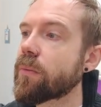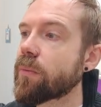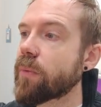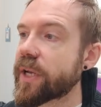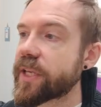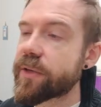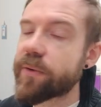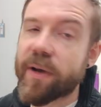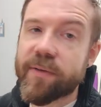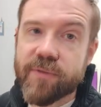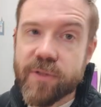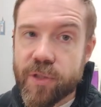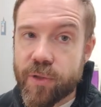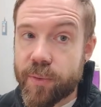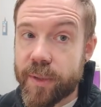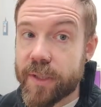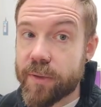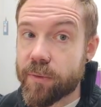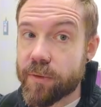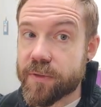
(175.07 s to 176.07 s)
When you have
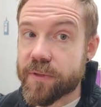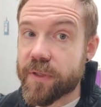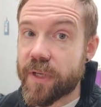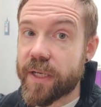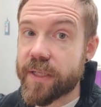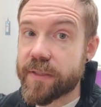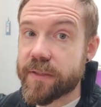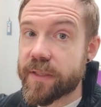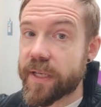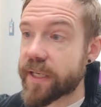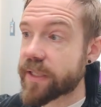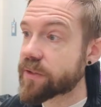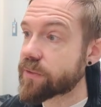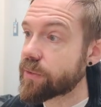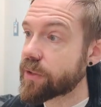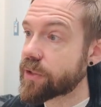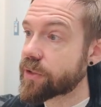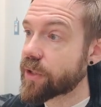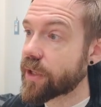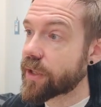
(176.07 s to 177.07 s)
two equal signs next to
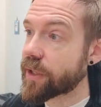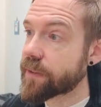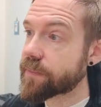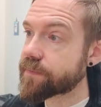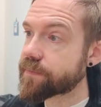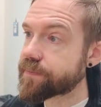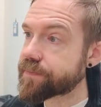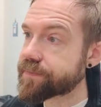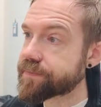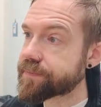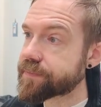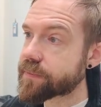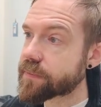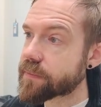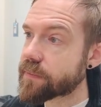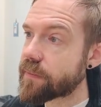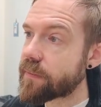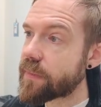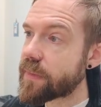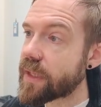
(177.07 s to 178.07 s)
each other,
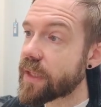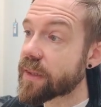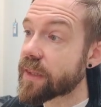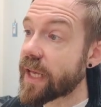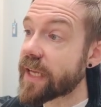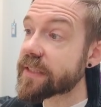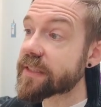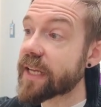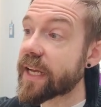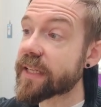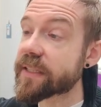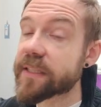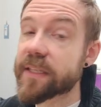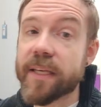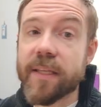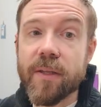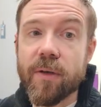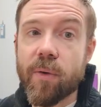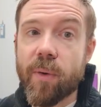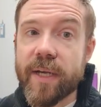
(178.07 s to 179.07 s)
that's
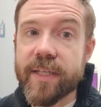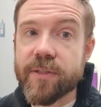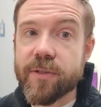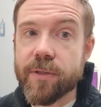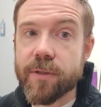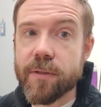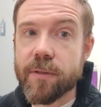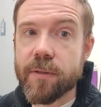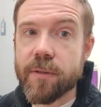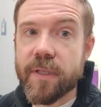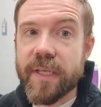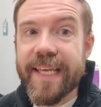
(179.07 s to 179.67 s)
asking the question,